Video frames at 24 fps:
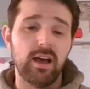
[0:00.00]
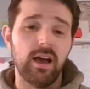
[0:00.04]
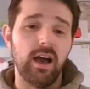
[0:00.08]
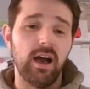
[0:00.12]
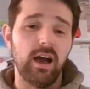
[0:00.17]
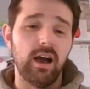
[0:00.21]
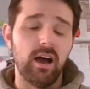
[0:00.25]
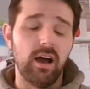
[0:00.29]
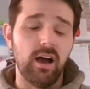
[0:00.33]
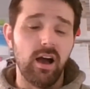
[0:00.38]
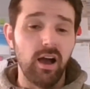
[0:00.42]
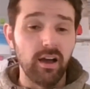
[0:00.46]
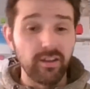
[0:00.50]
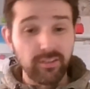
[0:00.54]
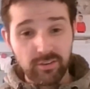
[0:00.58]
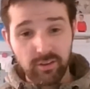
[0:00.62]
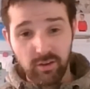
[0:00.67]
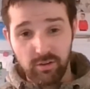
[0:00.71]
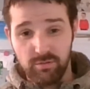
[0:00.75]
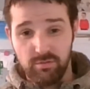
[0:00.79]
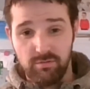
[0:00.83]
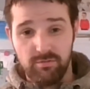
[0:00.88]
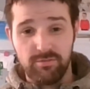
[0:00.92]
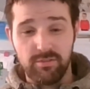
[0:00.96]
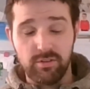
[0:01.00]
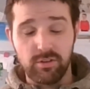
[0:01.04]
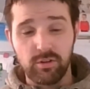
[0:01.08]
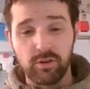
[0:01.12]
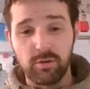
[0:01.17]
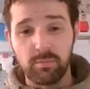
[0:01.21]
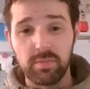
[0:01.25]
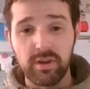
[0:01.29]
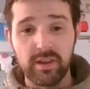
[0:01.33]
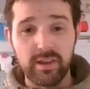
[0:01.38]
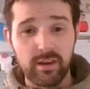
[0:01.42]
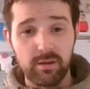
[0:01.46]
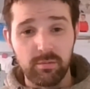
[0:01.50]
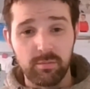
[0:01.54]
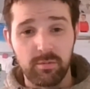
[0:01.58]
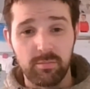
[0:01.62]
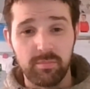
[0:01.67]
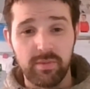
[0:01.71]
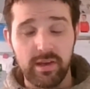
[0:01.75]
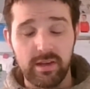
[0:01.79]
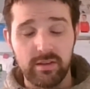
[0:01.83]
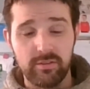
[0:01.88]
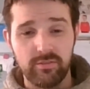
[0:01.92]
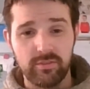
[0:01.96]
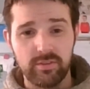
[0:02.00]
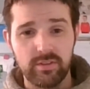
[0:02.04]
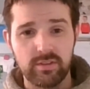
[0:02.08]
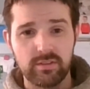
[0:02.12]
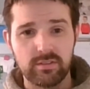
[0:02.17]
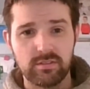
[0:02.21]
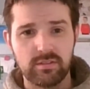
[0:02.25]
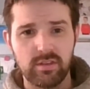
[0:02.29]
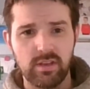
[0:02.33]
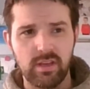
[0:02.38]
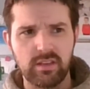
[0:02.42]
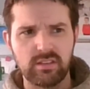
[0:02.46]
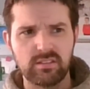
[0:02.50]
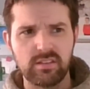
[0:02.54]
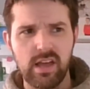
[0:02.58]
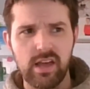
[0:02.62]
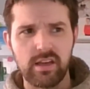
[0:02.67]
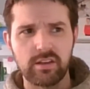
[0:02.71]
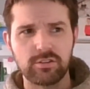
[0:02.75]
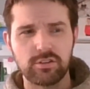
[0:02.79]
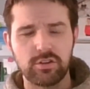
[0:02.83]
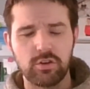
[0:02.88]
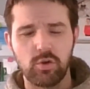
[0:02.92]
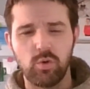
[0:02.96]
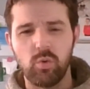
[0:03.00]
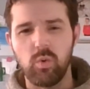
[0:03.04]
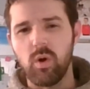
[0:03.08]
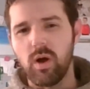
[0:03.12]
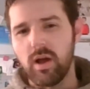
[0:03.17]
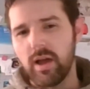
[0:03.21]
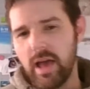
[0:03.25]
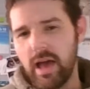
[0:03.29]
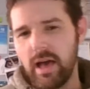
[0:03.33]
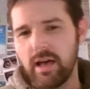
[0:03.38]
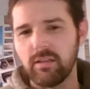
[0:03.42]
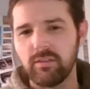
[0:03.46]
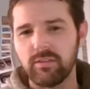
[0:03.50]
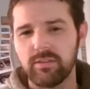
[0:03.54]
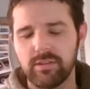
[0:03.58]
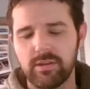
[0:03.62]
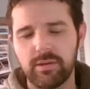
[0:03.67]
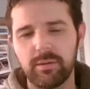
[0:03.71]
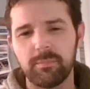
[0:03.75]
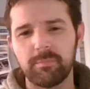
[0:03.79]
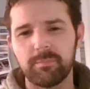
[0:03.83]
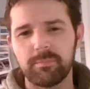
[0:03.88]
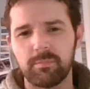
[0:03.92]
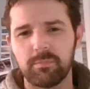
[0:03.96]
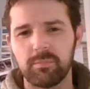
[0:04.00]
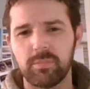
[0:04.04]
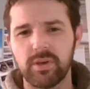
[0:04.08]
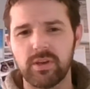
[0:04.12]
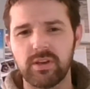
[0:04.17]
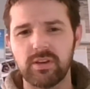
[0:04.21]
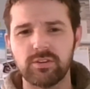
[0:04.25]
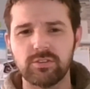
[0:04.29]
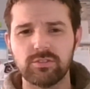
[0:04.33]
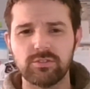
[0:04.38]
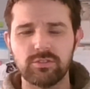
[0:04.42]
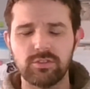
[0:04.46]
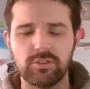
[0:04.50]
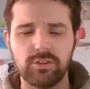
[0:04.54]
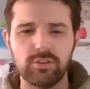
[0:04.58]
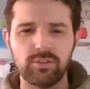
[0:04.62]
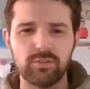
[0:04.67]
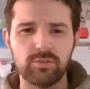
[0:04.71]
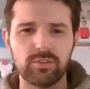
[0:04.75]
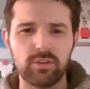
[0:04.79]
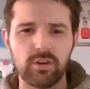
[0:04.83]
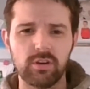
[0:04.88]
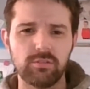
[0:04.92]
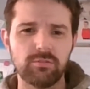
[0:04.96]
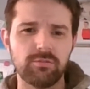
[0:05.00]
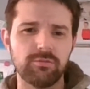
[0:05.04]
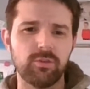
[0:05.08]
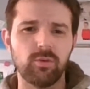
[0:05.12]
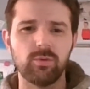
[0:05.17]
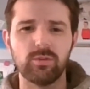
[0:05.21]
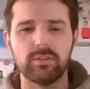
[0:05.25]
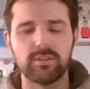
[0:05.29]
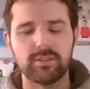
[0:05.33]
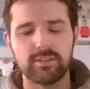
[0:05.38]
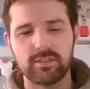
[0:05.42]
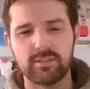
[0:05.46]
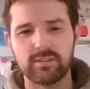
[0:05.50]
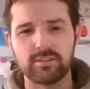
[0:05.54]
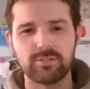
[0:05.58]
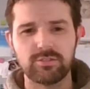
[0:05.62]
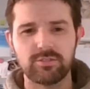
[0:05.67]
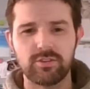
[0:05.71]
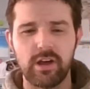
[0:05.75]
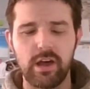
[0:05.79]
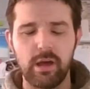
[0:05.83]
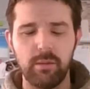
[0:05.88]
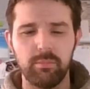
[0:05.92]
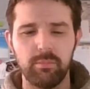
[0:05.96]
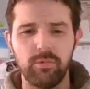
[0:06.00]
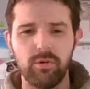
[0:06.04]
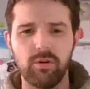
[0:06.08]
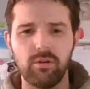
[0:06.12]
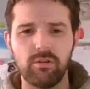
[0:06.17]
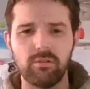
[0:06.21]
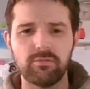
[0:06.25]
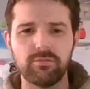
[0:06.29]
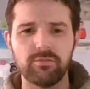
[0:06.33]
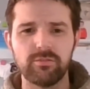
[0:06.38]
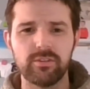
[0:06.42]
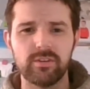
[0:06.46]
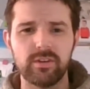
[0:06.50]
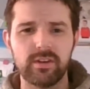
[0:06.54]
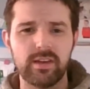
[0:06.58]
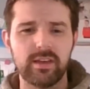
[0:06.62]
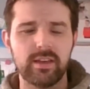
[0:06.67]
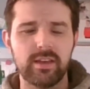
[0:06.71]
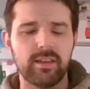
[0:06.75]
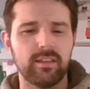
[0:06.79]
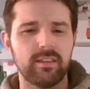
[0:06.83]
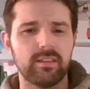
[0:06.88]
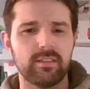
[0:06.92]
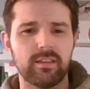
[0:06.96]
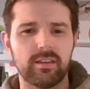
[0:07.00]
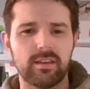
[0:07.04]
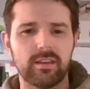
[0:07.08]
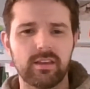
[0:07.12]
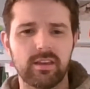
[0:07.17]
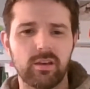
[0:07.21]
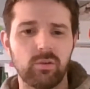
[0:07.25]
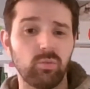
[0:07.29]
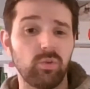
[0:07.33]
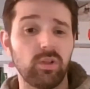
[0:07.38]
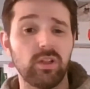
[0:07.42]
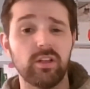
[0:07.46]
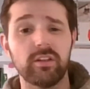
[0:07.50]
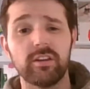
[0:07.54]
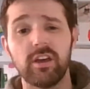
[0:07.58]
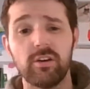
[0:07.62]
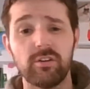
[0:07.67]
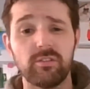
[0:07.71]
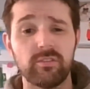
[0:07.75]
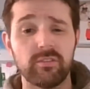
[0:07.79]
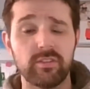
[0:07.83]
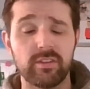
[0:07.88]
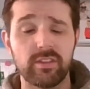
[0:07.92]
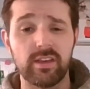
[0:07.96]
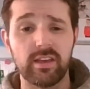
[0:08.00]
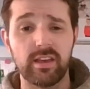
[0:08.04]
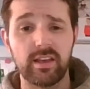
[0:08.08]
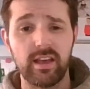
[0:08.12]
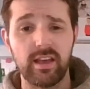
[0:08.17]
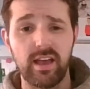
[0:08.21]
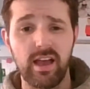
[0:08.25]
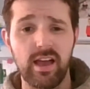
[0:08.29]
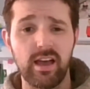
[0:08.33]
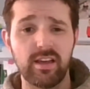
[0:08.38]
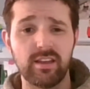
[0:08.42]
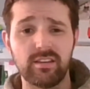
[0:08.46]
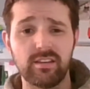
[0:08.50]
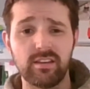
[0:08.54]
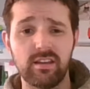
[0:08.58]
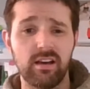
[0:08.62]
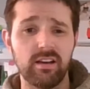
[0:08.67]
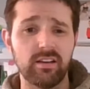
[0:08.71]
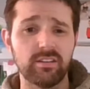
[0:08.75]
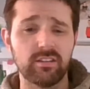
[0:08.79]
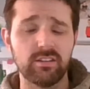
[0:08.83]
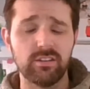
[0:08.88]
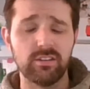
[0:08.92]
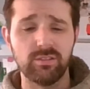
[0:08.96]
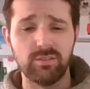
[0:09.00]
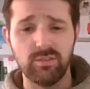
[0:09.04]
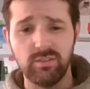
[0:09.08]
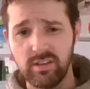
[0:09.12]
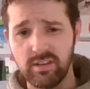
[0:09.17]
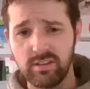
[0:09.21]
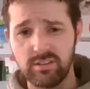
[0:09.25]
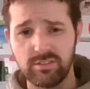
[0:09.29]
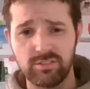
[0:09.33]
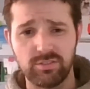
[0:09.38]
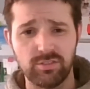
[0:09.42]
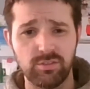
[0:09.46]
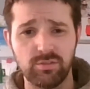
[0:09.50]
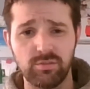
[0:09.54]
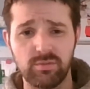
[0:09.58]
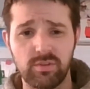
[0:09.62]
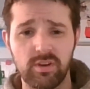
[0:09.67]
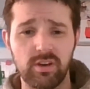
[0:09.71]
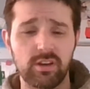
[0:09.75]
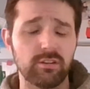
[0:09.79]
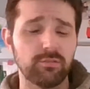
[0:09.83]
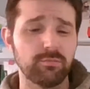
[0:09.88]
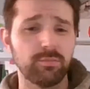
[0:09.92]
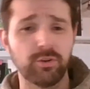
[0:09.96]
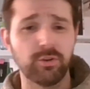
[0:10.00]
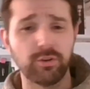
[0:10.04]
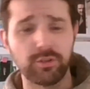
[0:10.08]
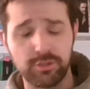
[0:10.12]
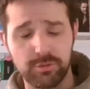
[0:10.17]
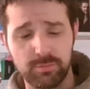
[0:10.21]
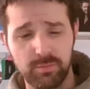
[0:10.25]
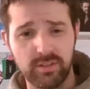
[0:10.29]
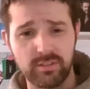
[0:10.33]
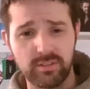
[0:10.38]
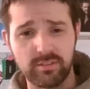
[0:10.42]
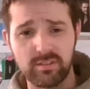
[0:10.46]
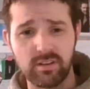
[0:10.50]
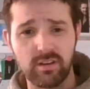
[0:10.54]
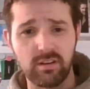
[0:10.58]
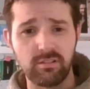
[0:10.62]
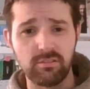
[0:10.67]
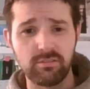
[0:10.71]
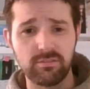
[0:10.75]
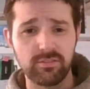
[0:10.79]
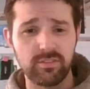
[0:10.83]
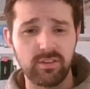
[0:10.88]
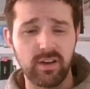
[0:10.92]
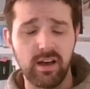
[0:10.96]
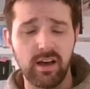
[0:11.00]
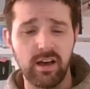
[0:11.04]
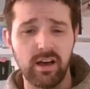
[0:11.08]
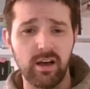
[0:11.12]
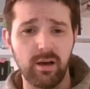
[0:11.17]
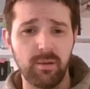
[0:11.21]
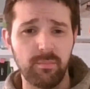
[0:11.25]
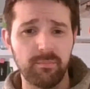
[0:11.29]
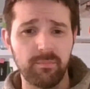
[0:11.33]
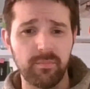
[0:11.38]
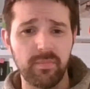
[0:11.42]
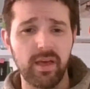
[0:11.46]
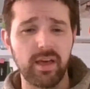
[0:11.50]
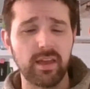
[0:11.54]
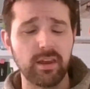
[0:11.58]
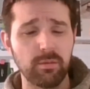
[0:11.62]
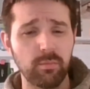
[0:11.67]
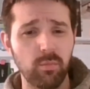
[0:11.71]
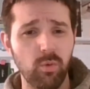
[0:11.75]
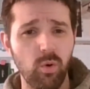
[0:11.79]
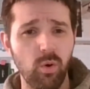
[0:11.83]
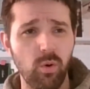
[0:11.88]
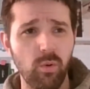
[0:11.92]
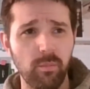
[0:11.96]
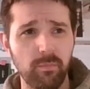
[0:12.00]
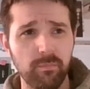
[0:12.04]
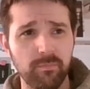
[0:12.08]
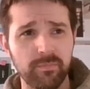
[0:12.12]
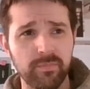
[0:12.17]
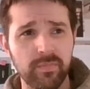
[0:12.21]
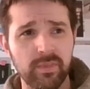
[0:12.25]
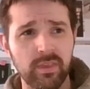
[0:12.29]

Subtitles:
I don't feel completely prepared for this is actually quite healthy, because you don't fall into this trap of thinking, well, I know everything and I don't need to kind of push myself anymore.